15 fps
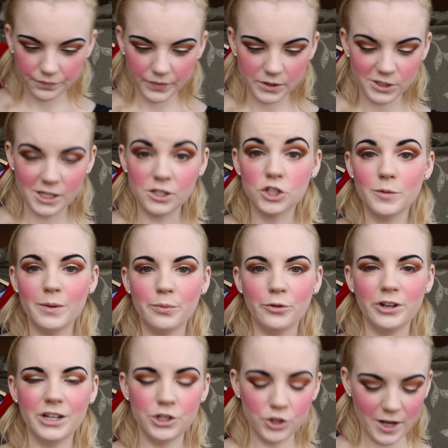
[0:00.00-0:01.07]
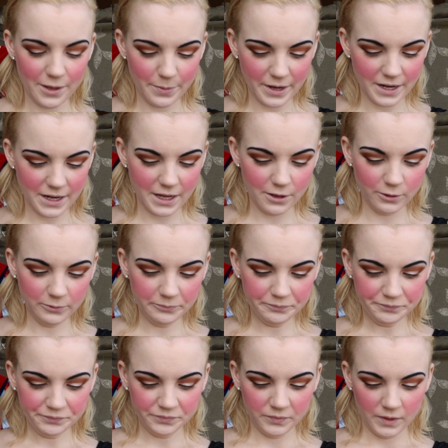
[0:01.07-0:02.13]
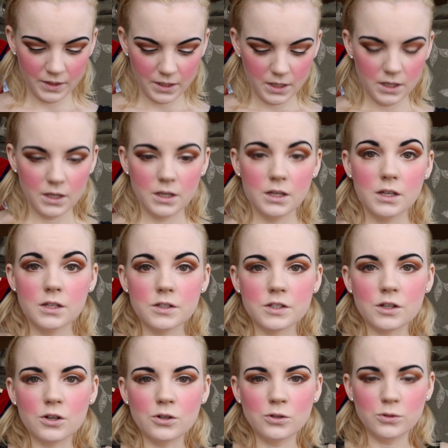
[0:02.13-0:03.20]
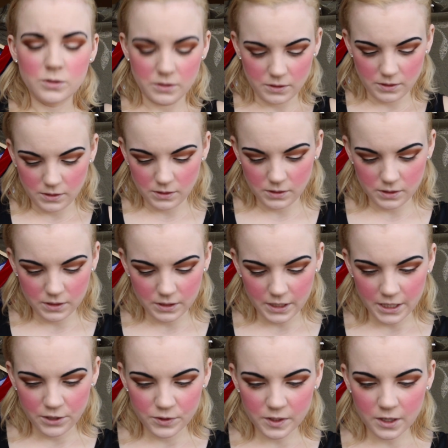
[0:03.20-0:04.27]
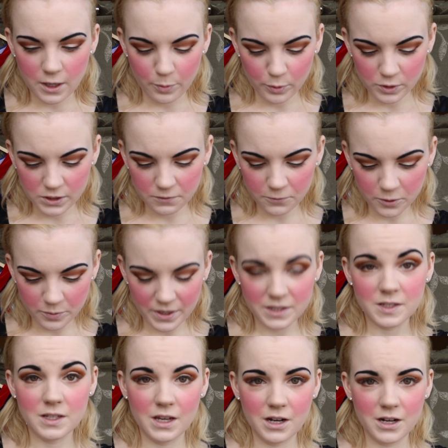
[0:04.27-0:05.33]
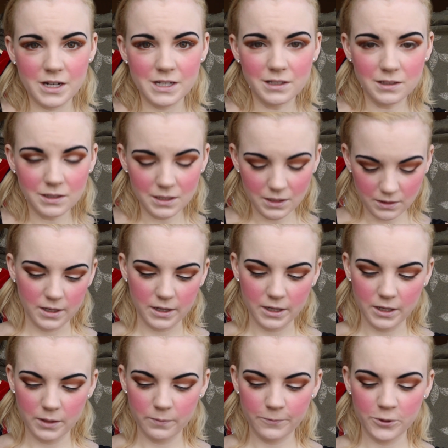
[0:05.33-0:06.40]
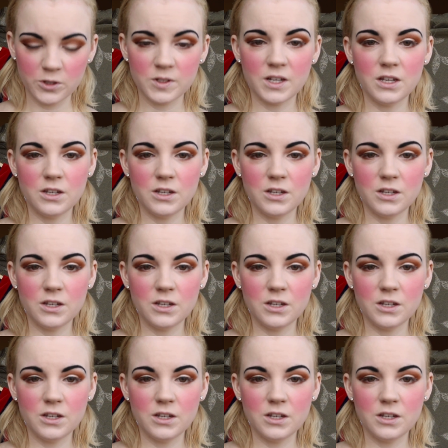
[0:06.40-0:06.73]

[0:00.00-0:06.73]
So that should be pretty dry by now. So I use a couple different mascaras. First I